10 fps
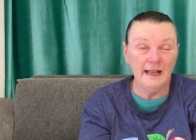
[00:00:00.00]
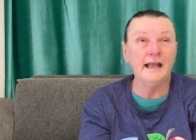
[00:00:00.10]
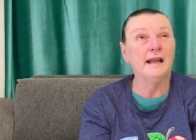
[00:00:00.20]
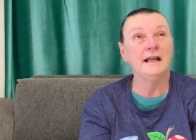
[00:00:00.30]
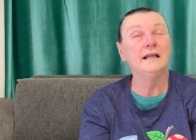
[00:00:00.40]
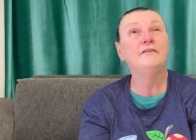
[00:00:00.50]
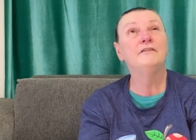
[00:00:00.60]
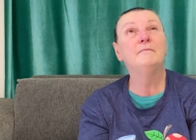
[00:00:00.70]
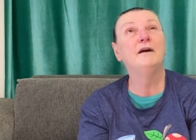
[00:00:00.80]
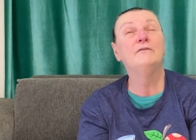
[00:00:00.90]
And I
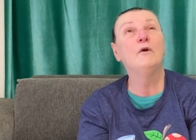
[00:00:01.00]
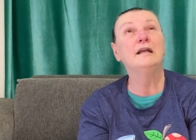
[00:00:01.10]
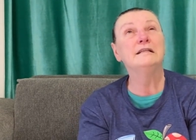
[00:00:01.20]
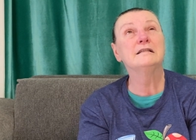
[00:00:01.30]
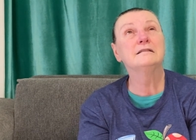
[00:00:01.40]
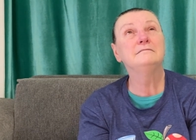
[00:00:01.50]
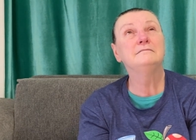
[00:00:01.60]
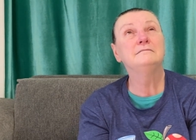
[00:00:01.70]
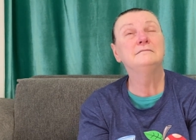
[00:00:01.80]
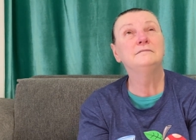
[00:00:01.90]
lift my voice
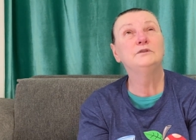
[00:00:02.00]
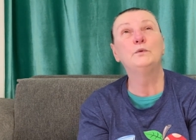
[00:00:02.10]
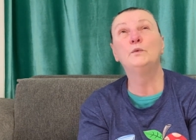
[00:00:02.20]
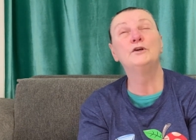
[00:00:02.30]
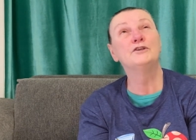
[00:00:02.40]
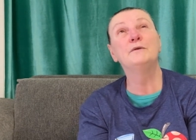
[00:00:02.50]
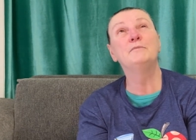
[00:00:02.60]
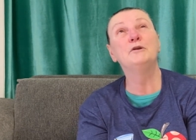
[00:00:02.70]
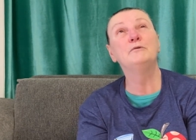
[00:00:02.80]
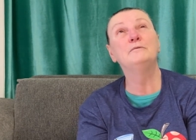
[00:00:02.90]
to worship
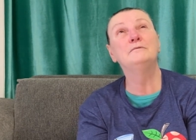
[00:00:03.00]
you.